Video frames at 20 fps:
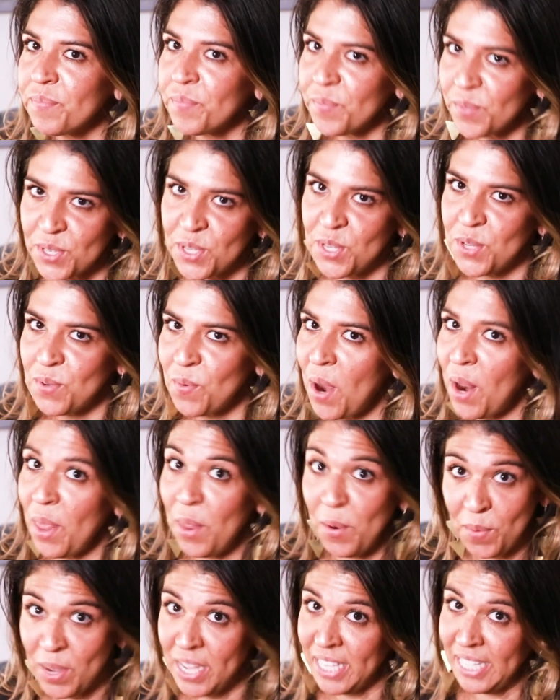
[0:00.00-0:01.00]
it's one of
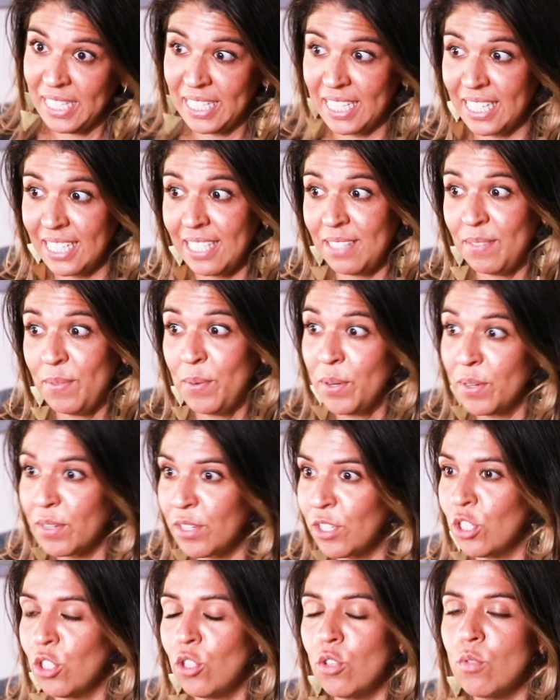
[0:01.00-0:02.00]
the reasons because we
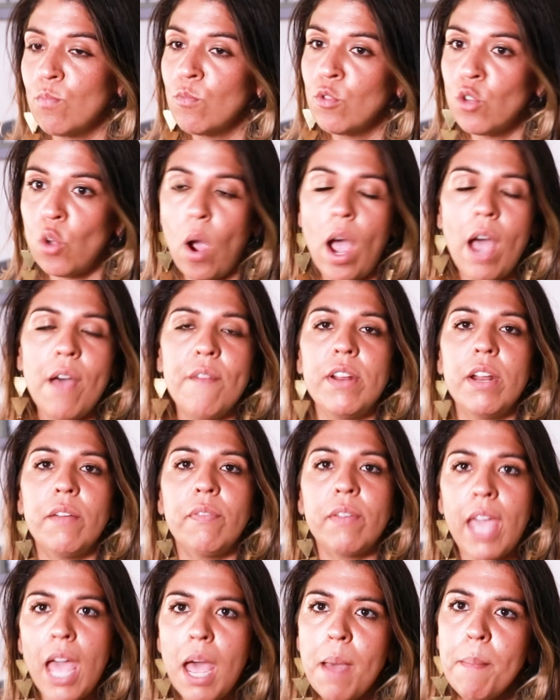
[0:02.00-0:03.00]
just don't have
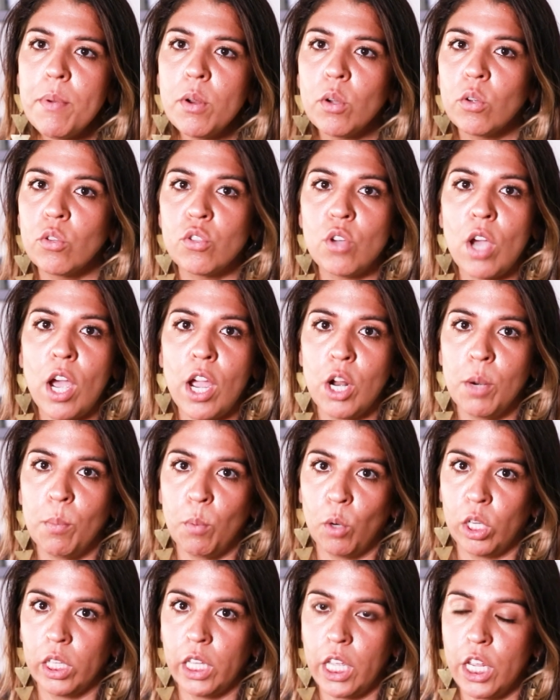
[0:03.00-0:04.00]
enough capital to hire
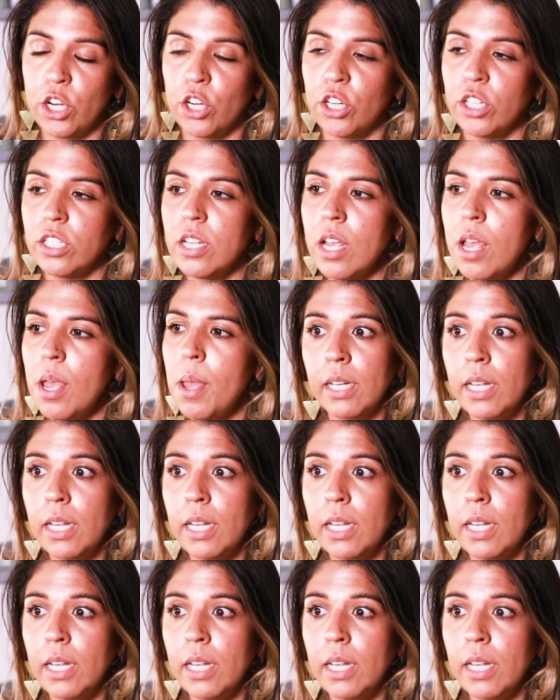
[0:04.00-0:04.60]
more cleaners.